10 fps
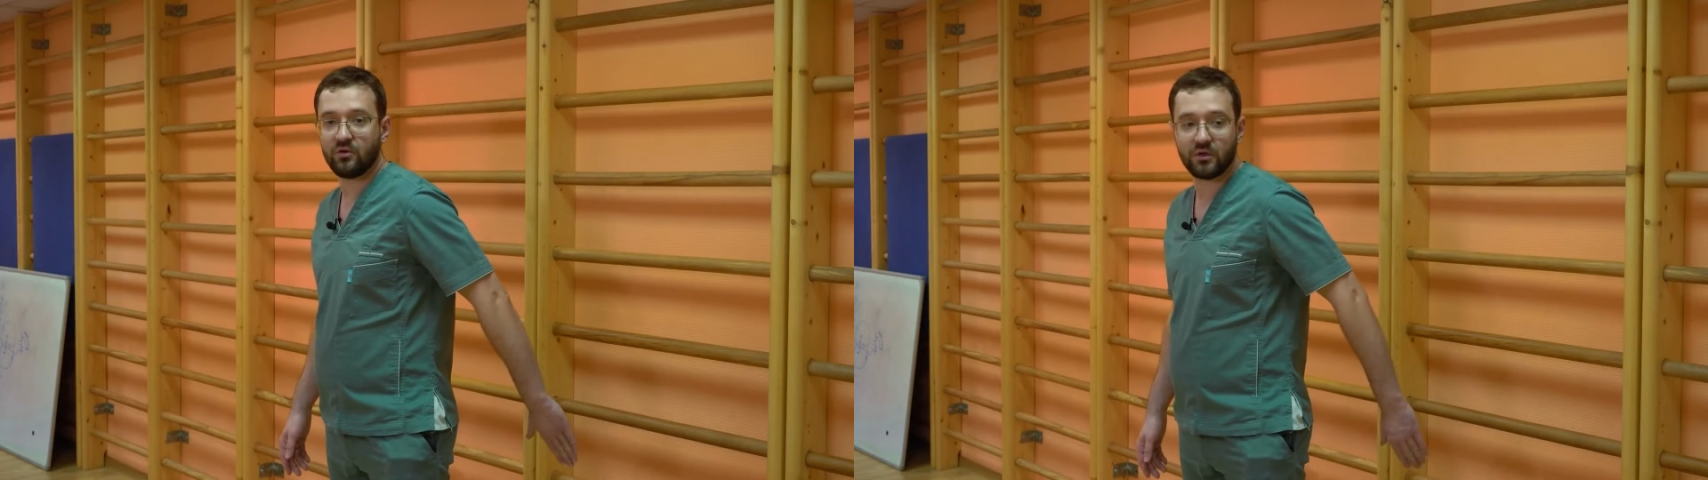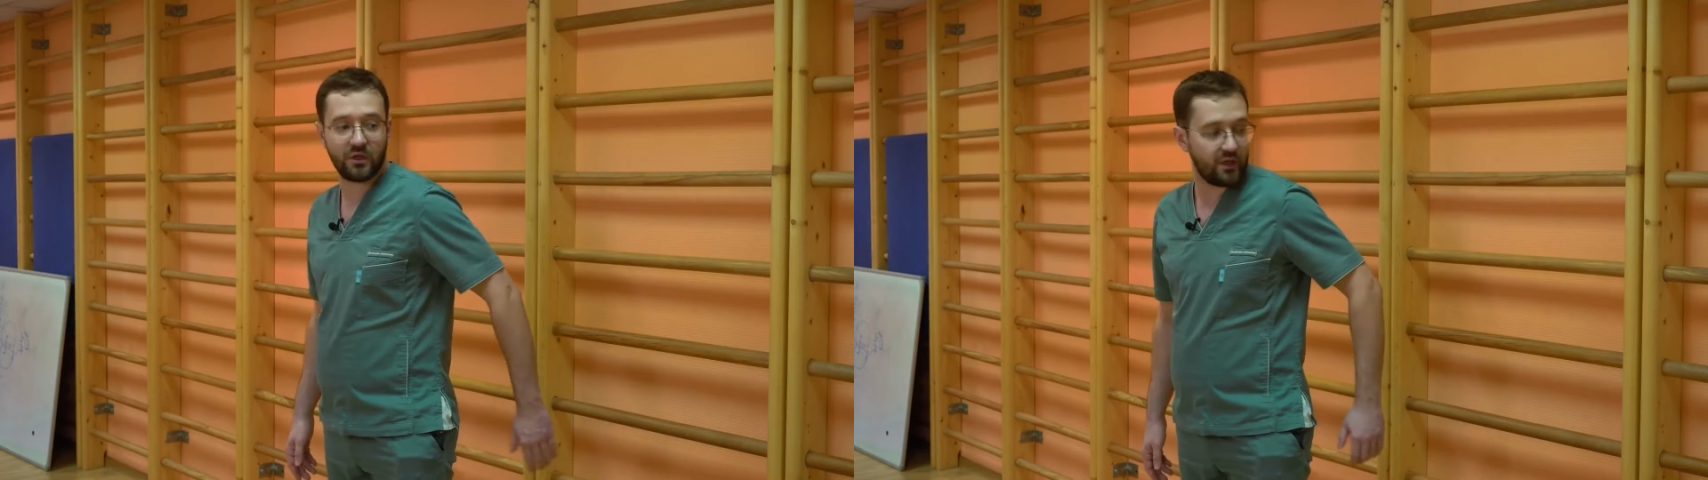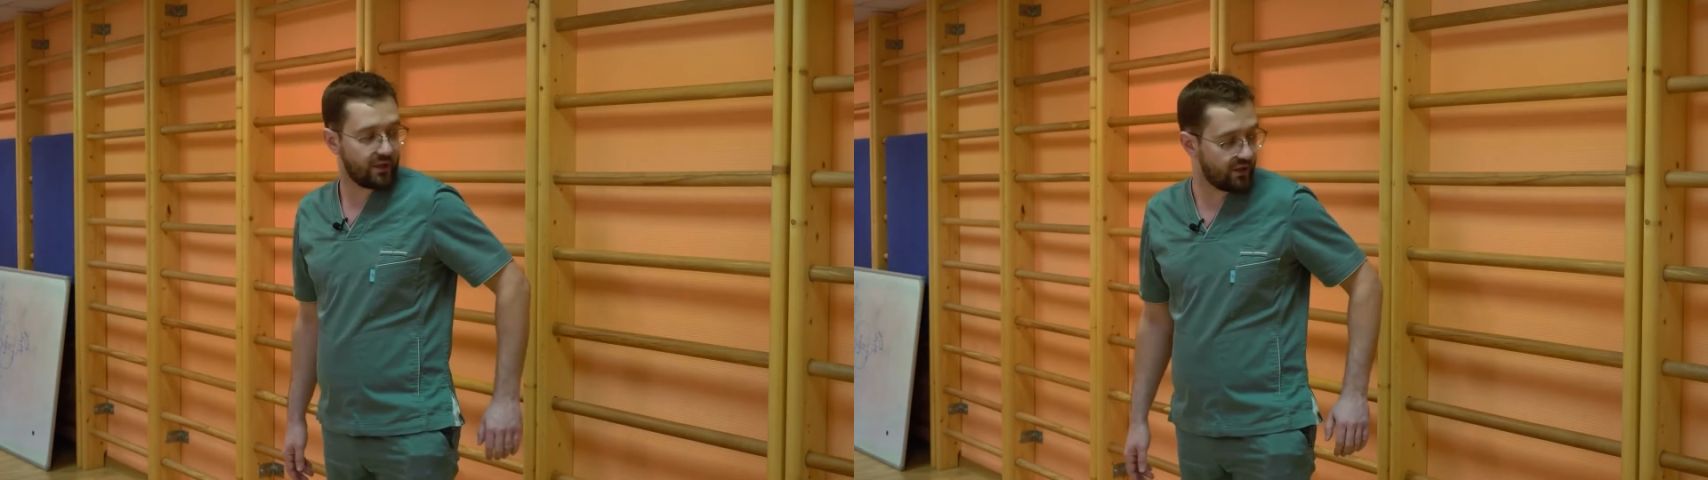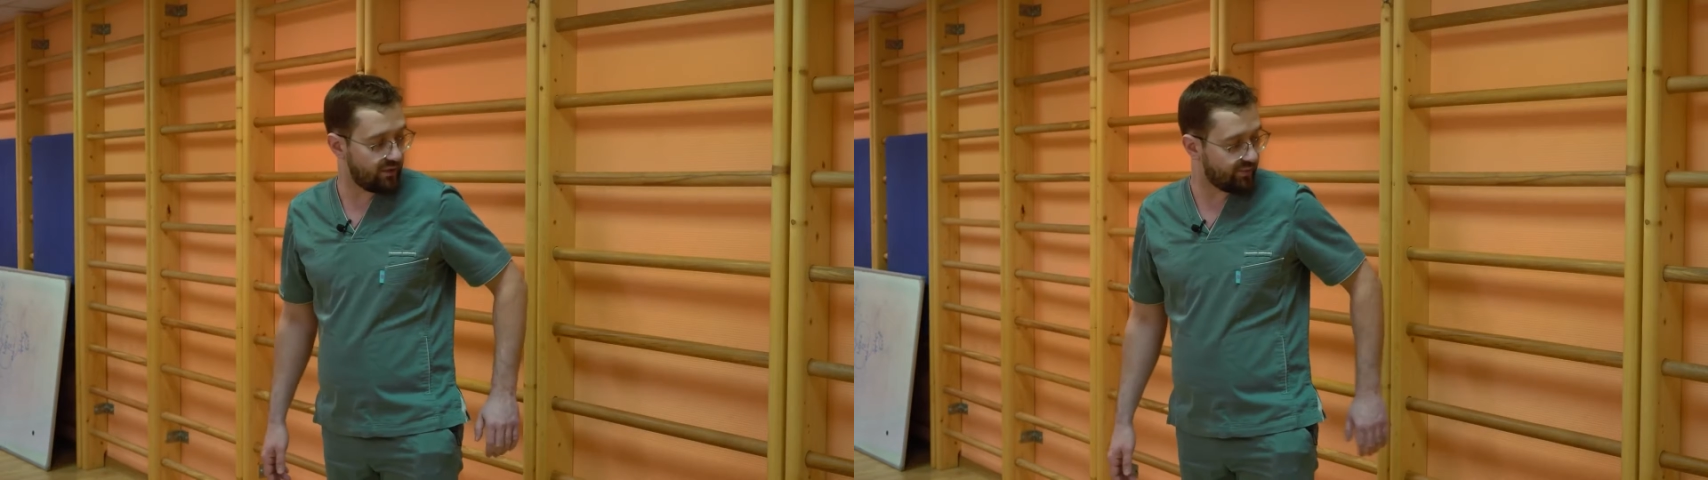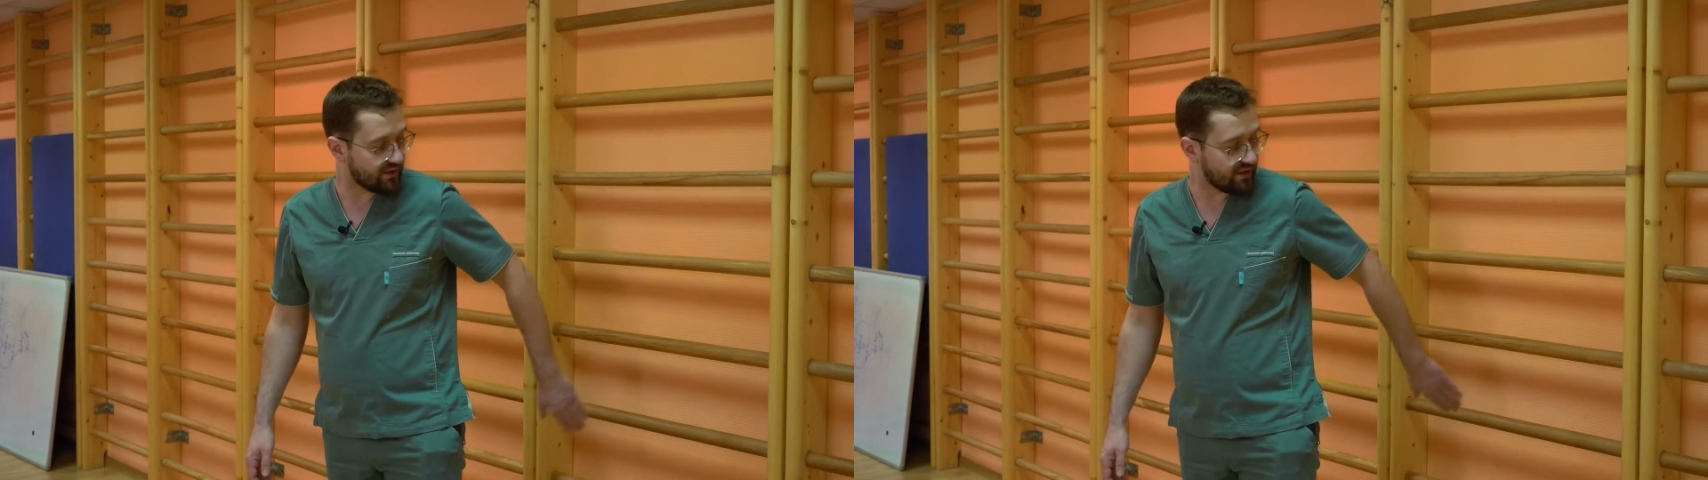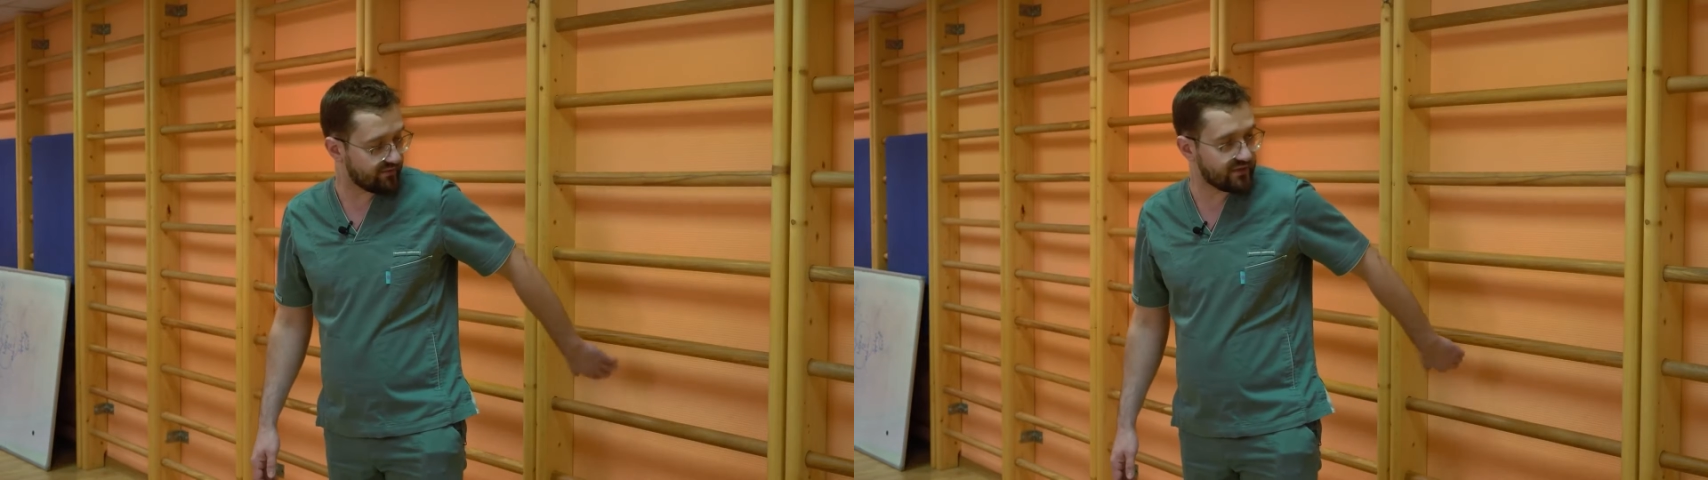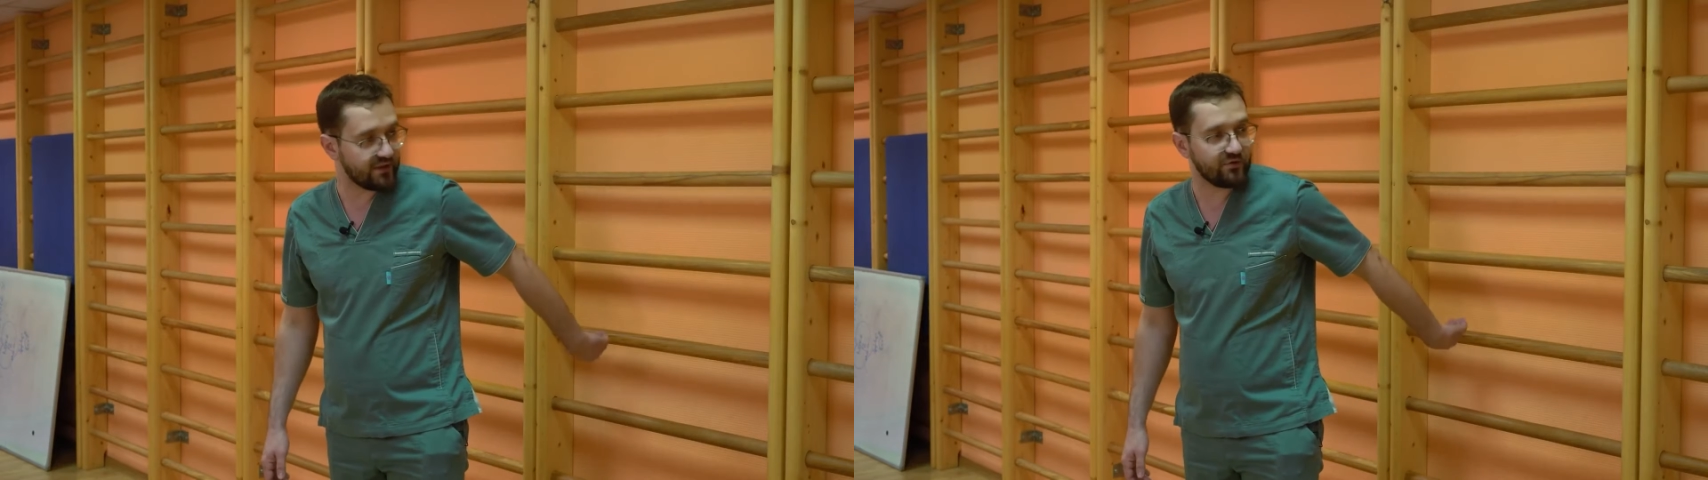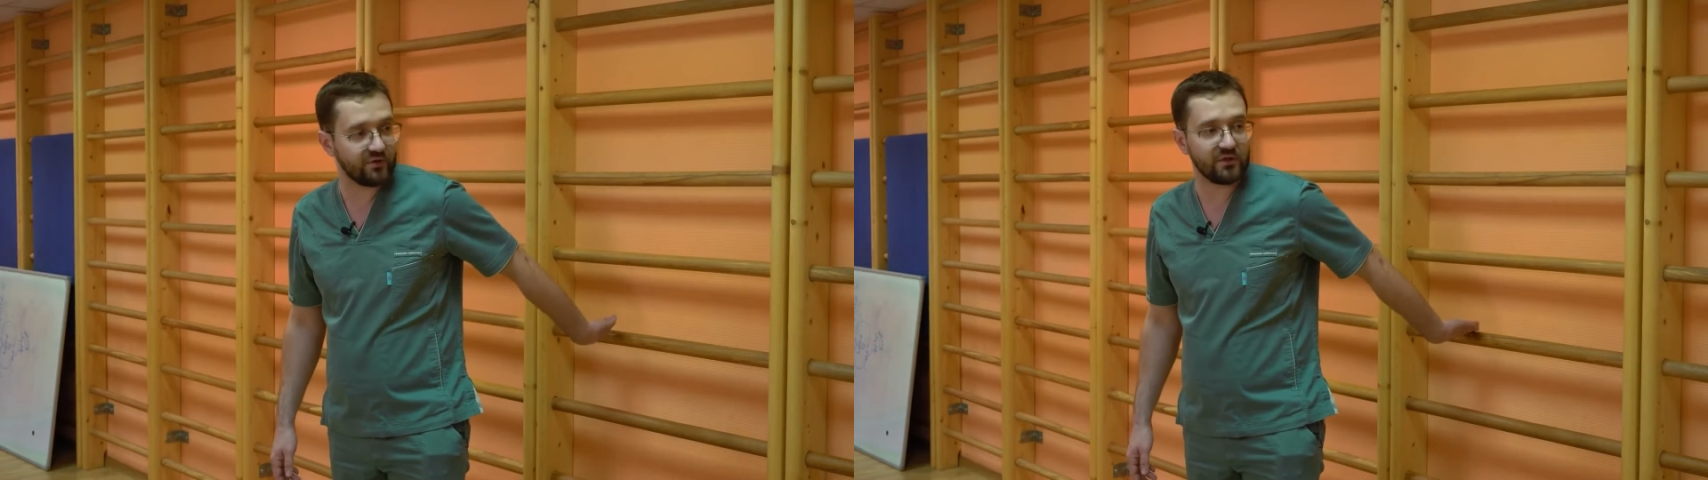at the ceiling and put it
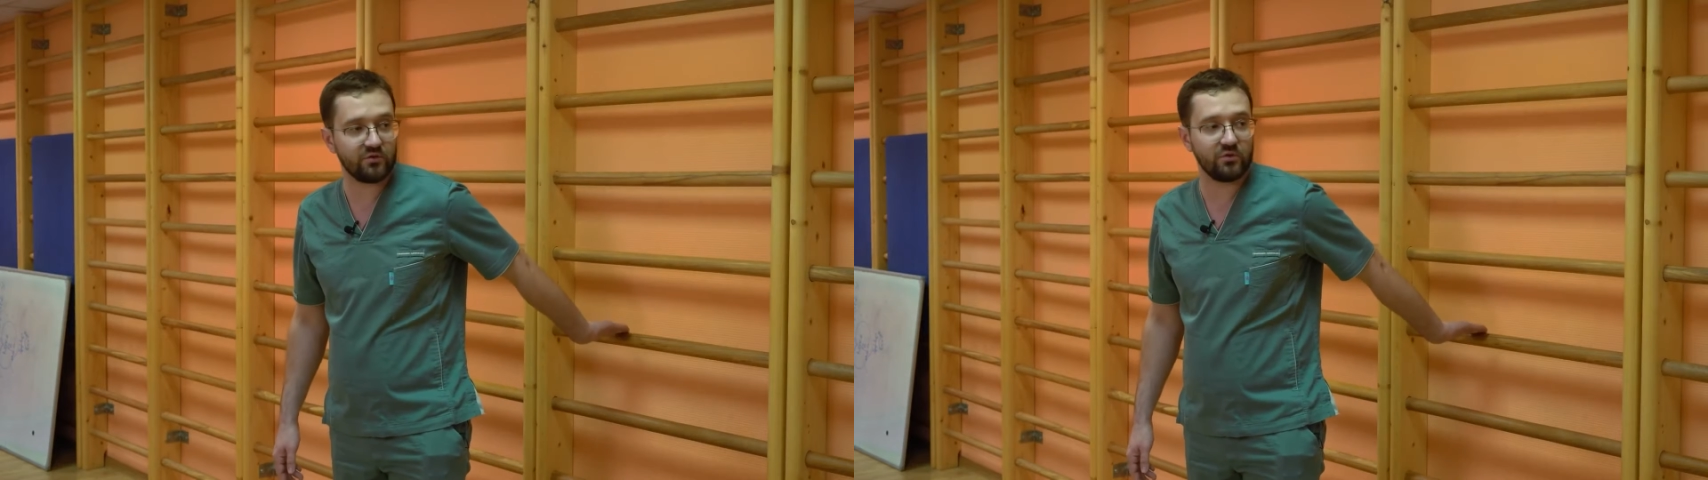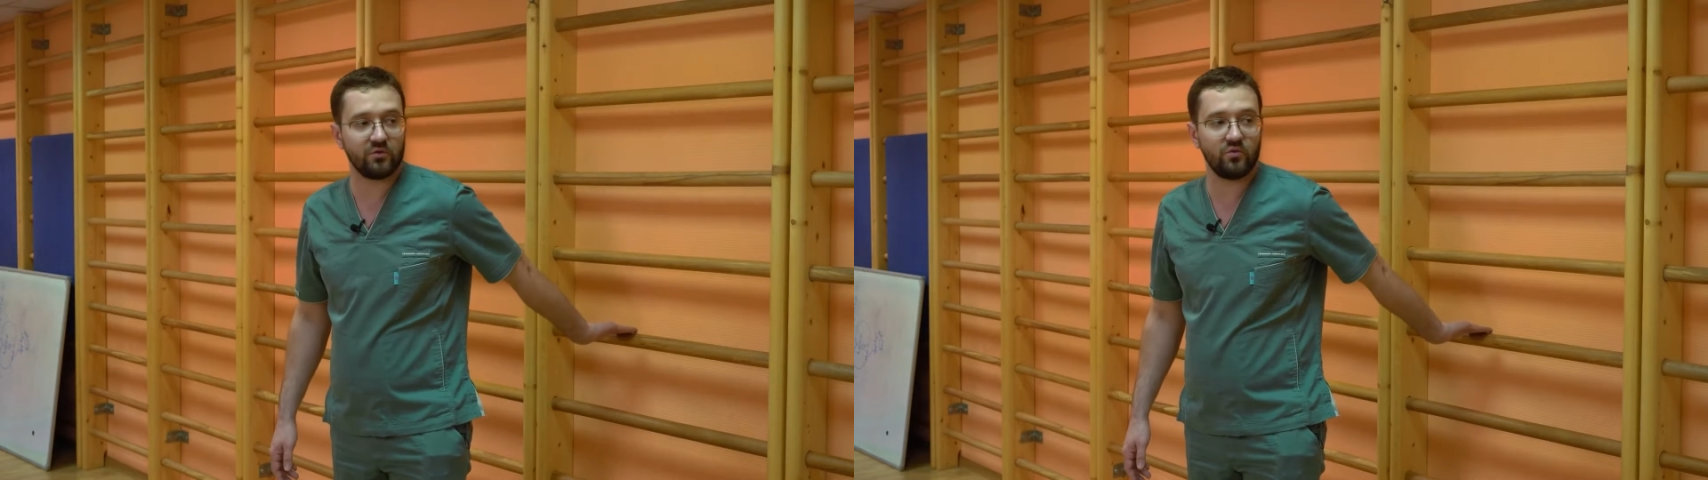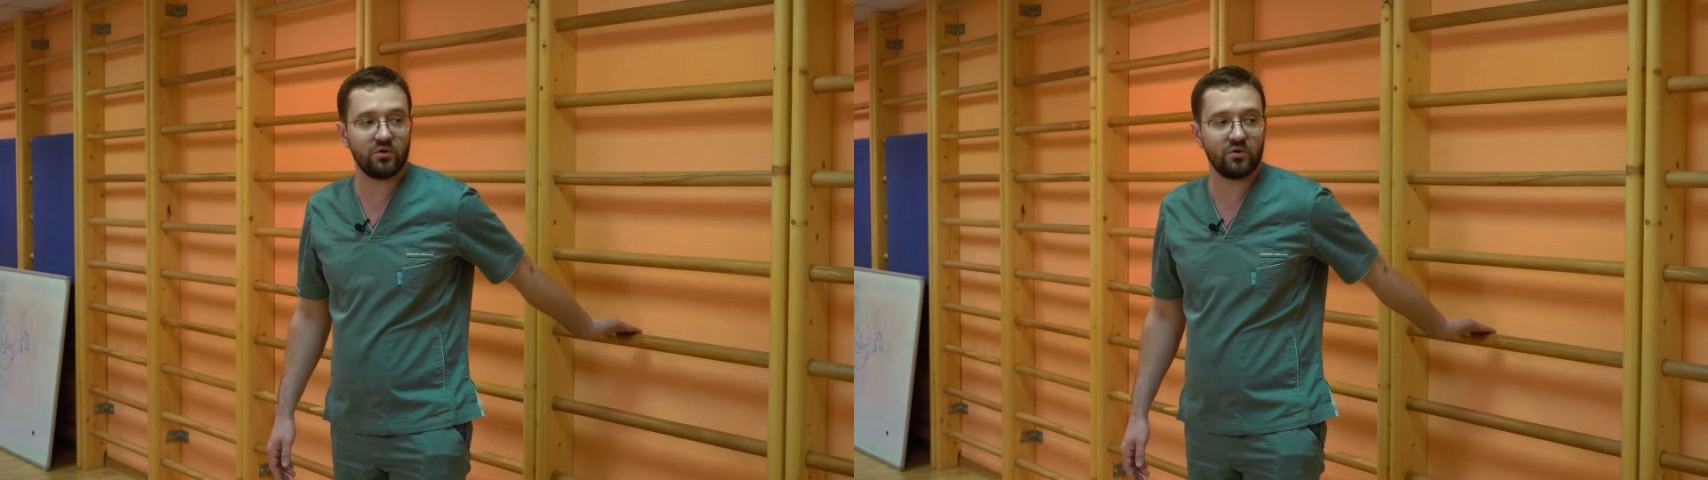on the level,